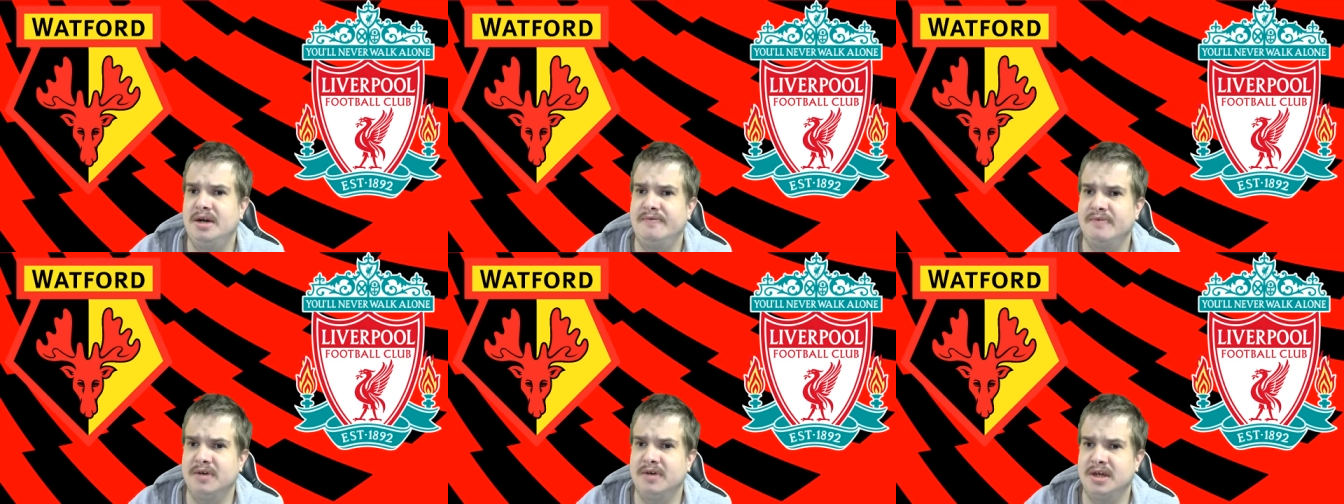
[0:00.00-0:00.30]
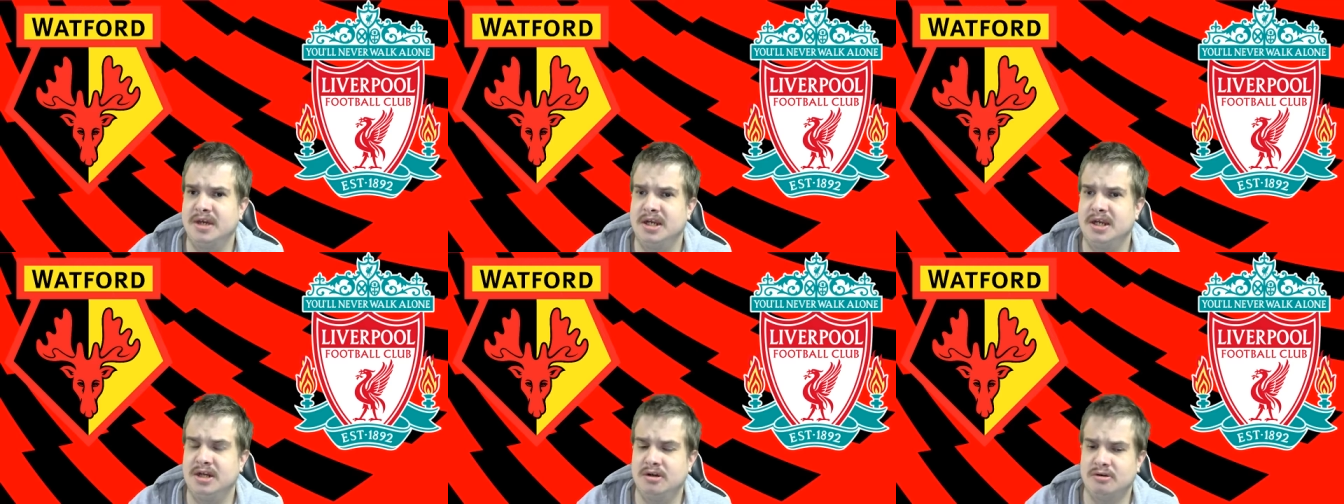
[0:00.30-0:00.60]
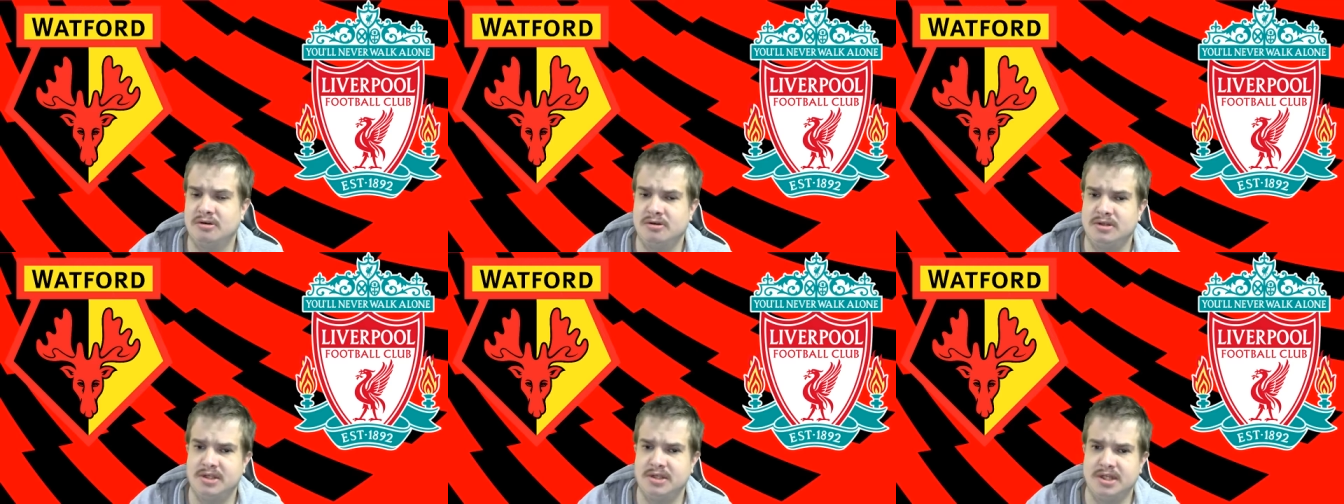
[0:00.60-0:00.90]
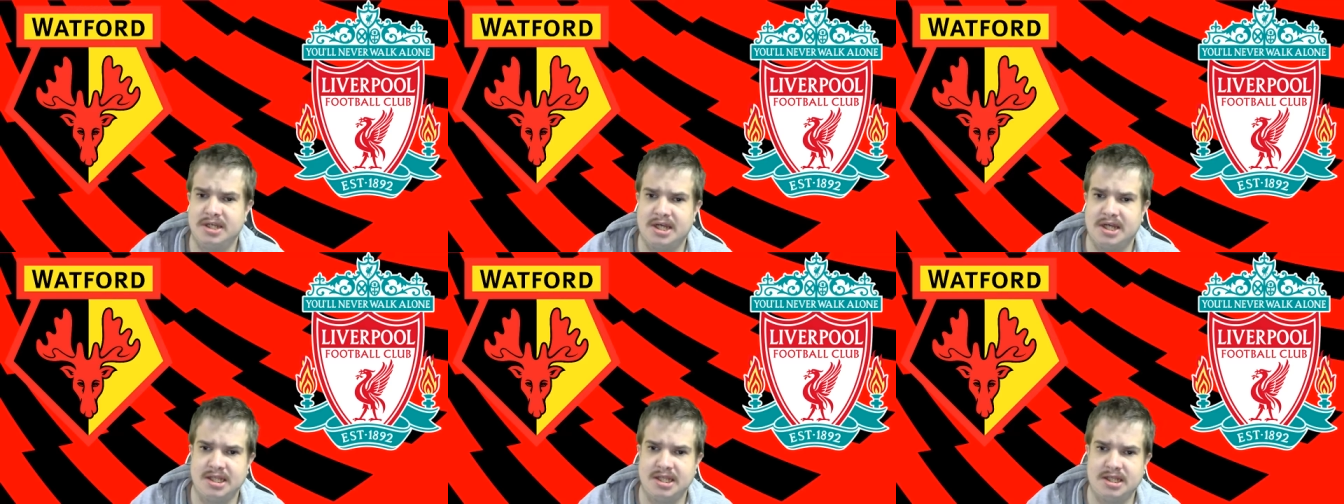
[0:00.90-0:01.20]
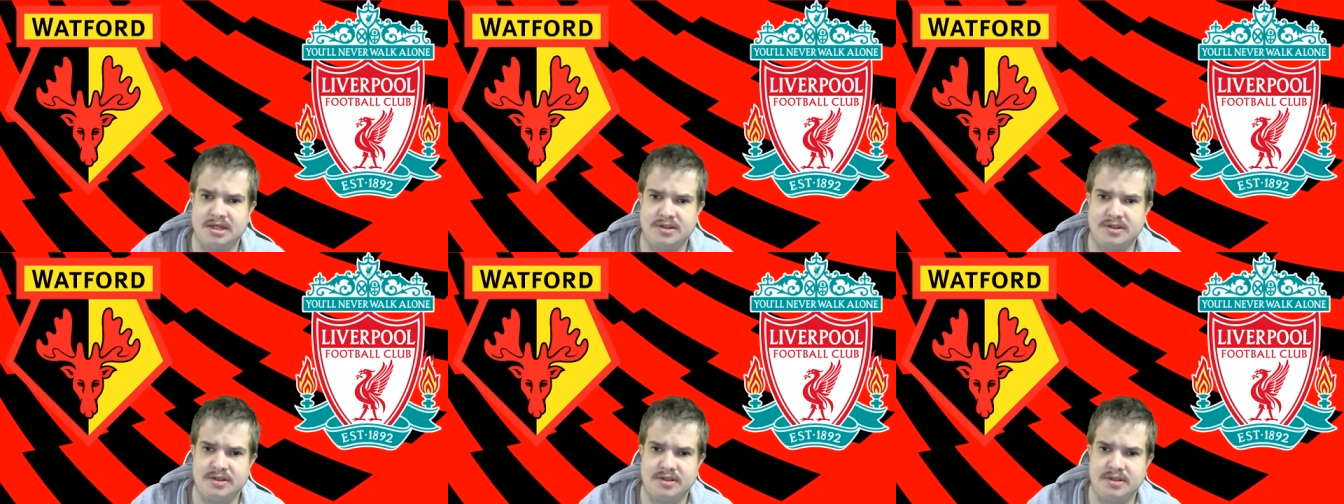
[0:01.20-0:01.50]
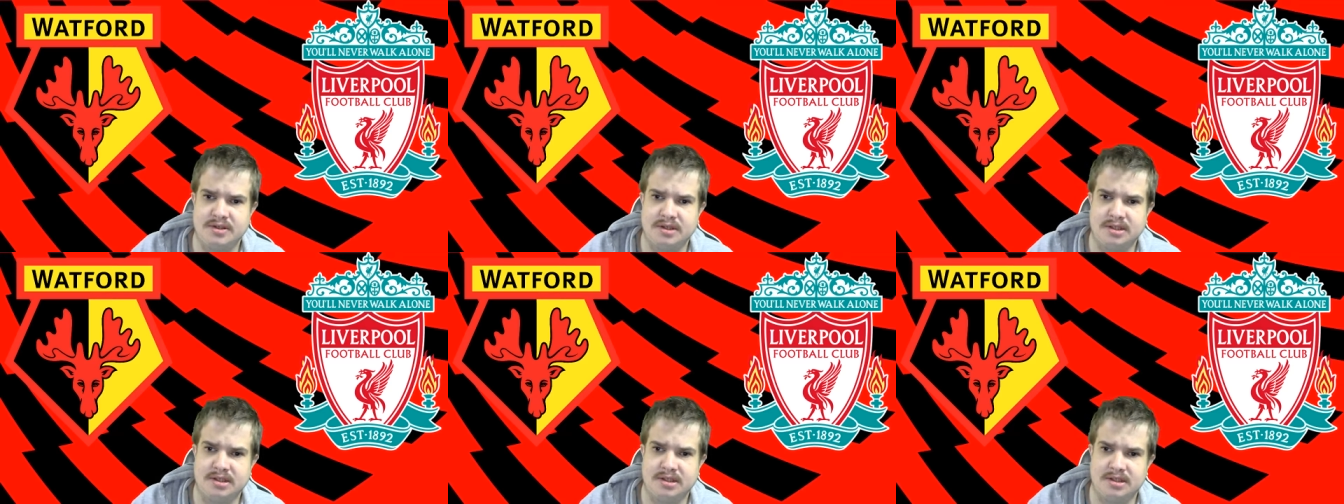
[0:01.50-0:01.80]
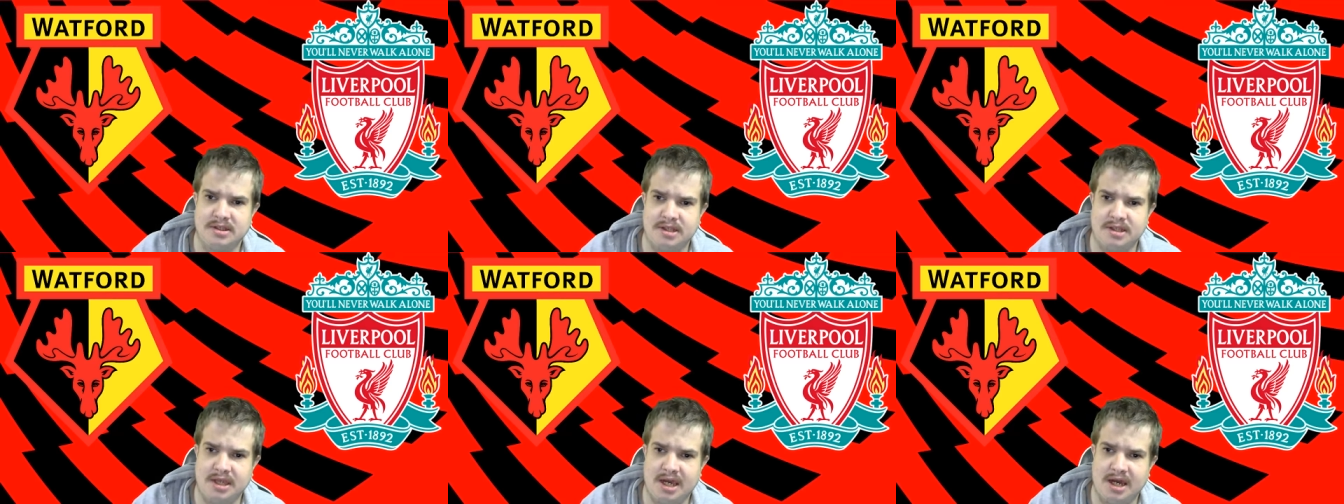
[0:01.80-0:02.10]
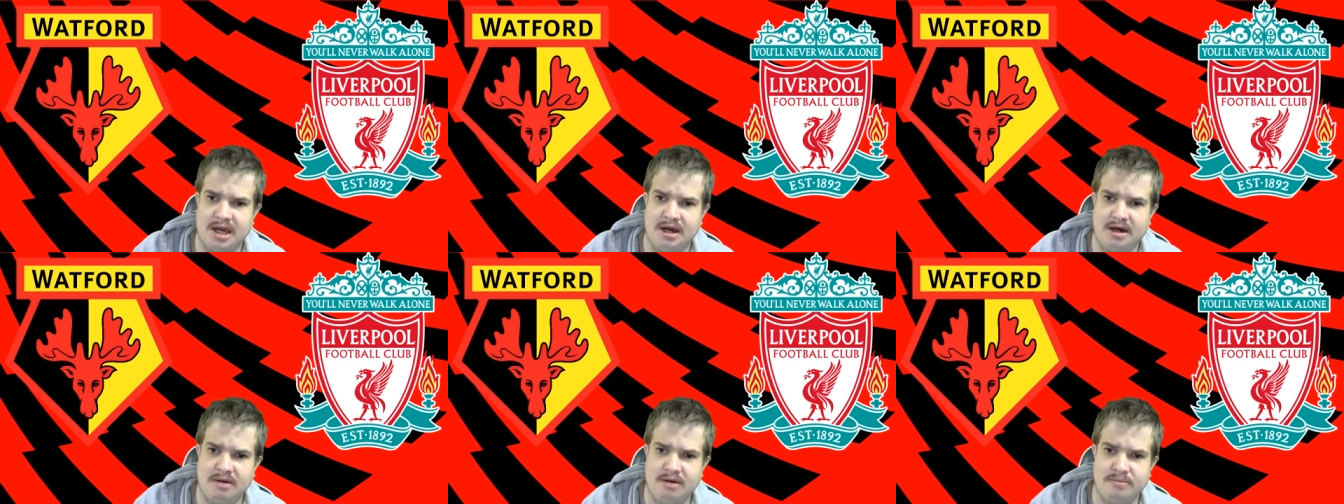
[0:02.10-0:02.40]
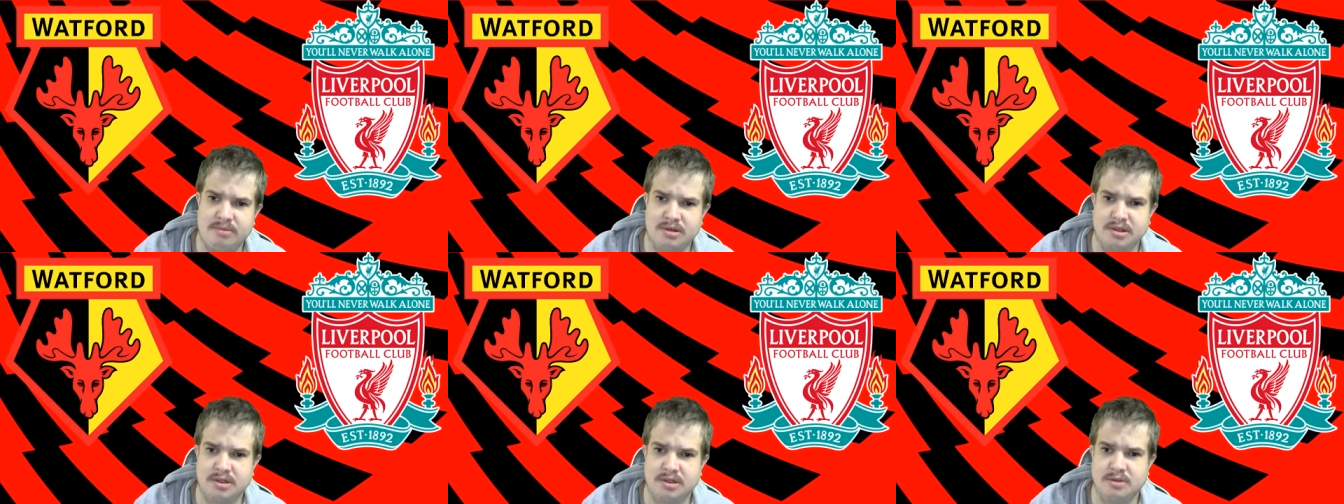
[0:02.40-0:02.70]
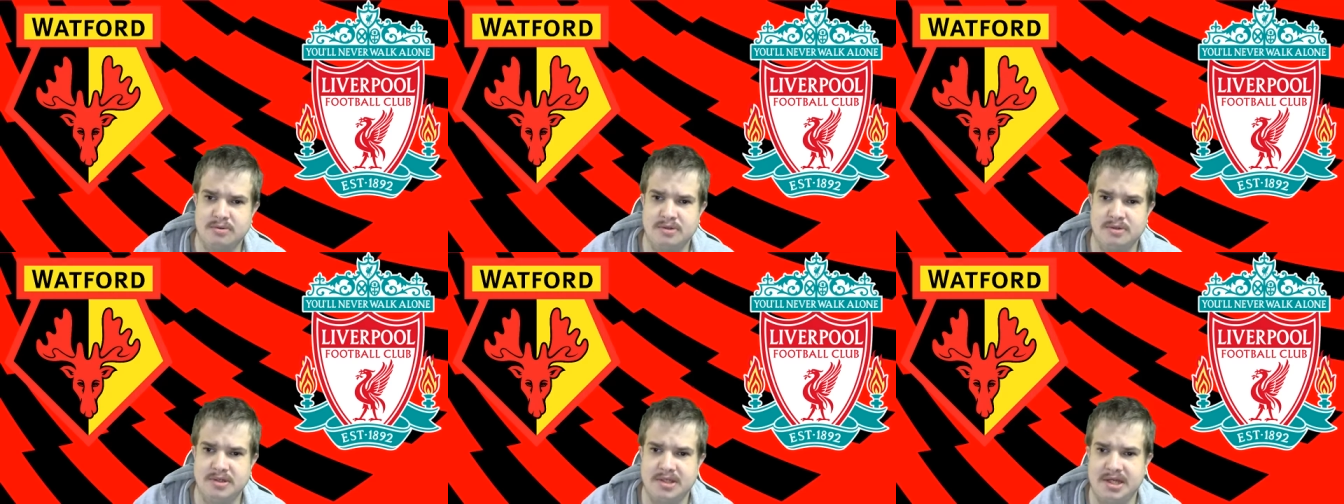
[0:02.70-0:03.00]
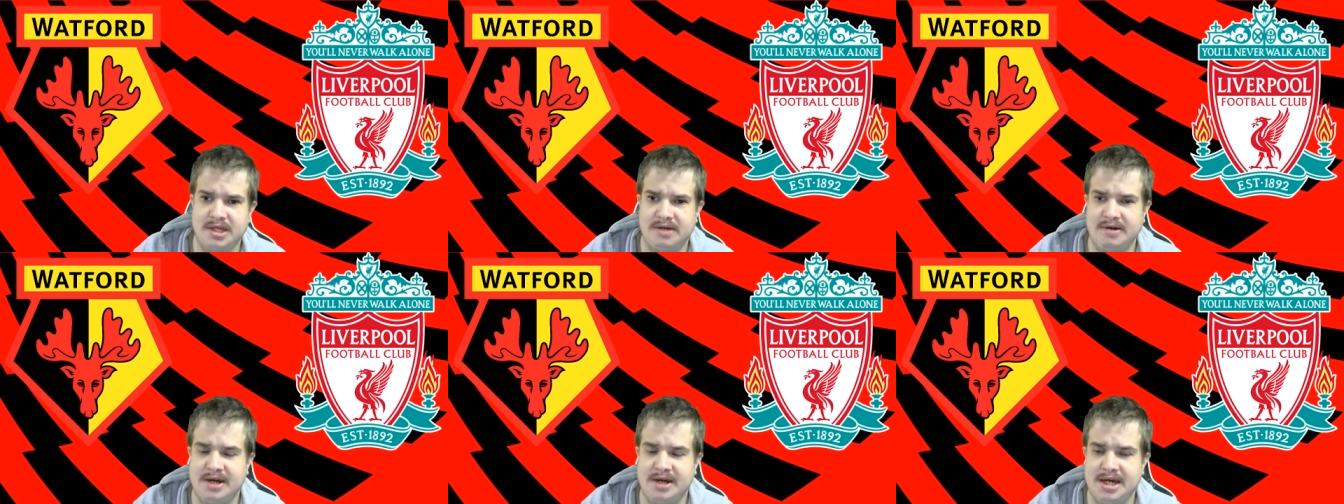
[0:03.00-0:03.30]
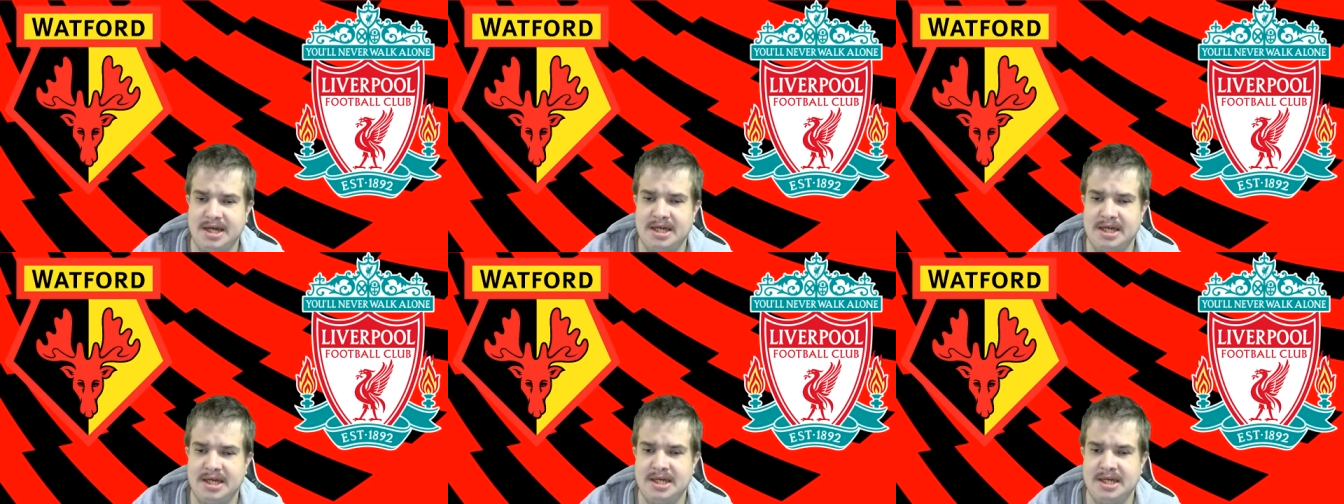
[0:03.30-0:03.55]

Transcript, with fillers: for getting the content that he does get up. I just want to say that.